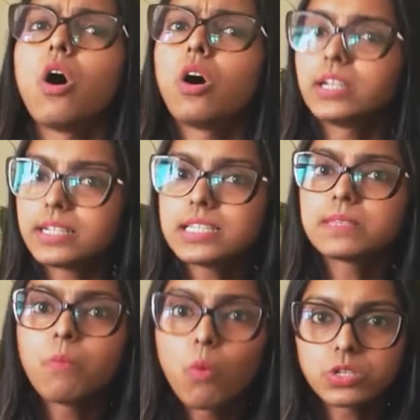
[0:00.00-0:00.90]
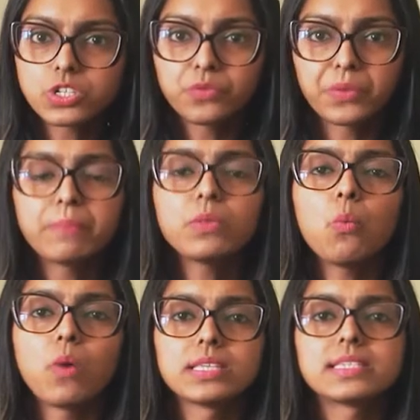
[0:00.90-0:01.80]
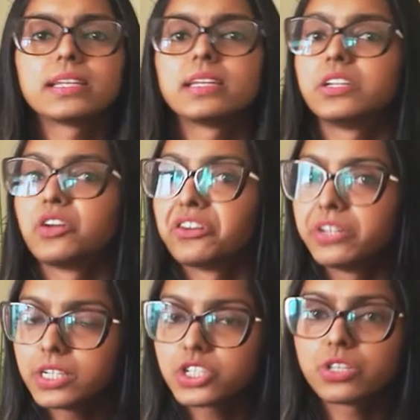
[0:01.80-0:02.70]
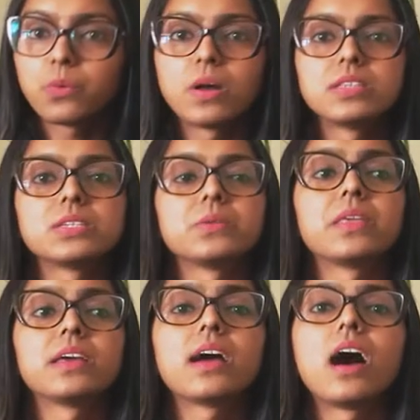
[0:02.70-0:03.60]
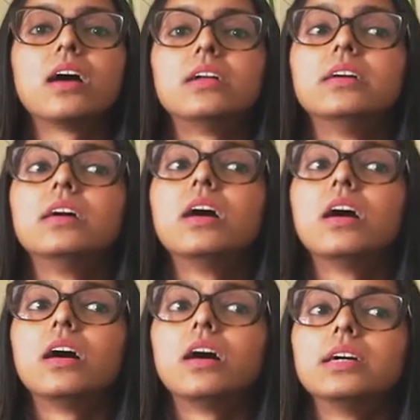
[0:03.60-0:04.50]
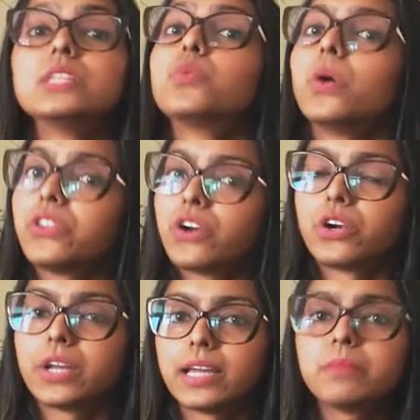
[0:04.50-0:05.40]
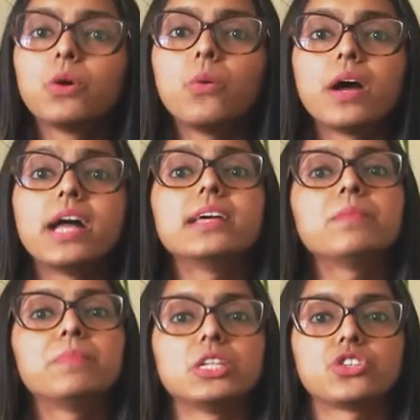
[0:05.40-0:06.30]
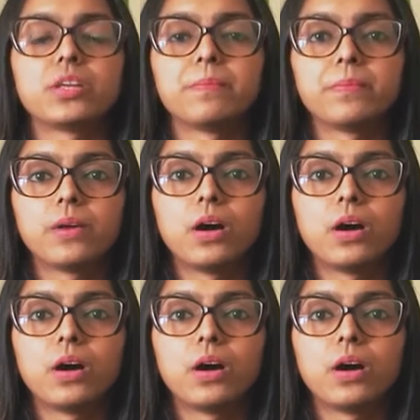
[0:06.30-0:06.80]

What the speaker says: or at least most of them, the ones that are in your niche, the ones you think are is worth your time, go ahead and pitch them.